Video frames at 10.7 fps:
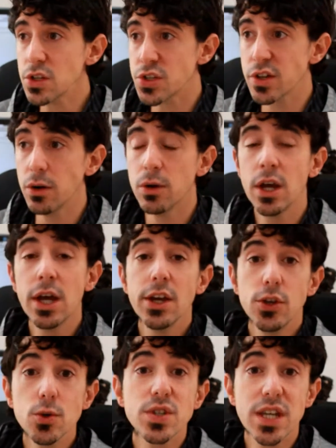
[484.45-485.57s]
So
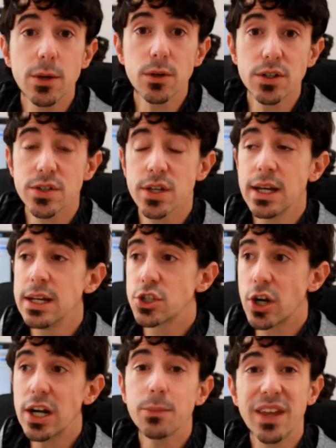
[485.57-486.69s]
use keywords,
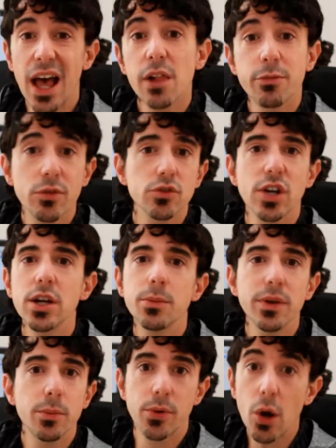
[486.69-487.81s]
try to be helpful, try to
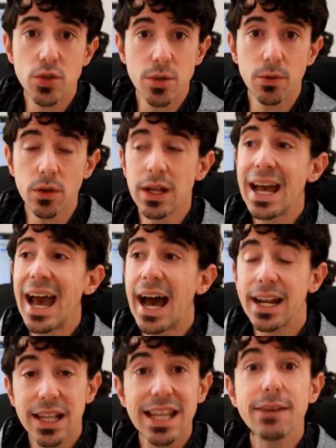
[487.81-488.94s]
be approachable,
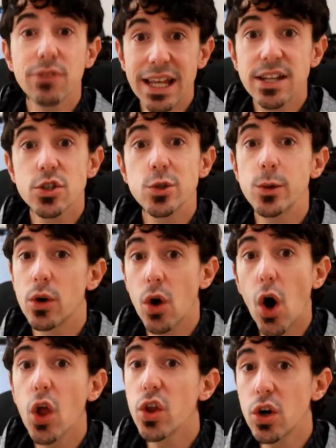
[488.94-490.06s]
and leave links to your
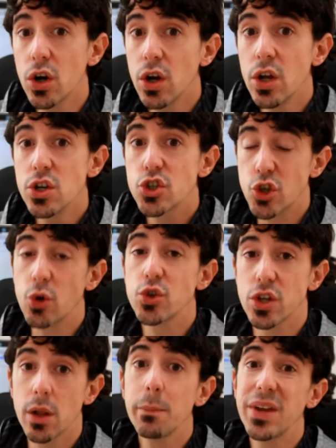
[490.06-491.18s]
other
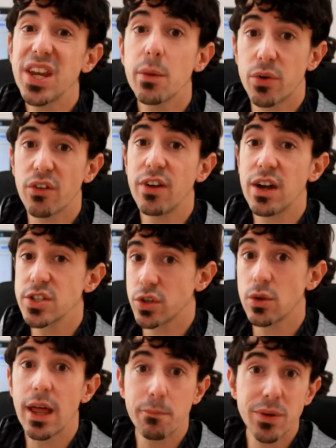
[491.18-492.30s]
social media profiles so
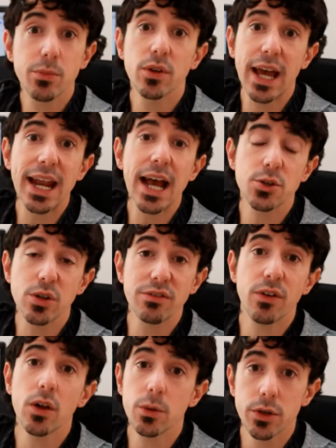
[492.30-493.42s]
that people can actually
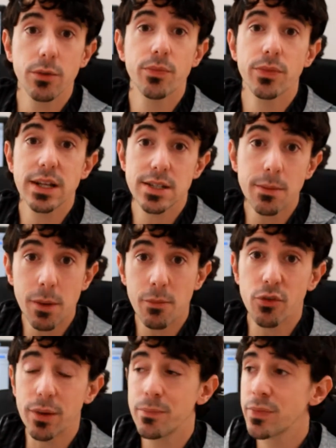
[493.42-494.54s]
follow you. That's step number
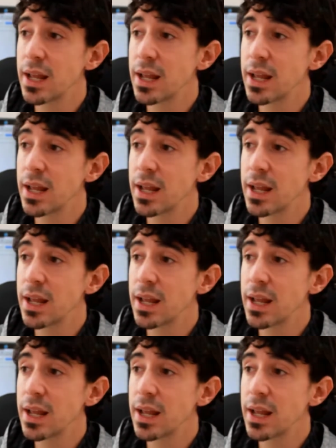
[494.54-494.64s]
three.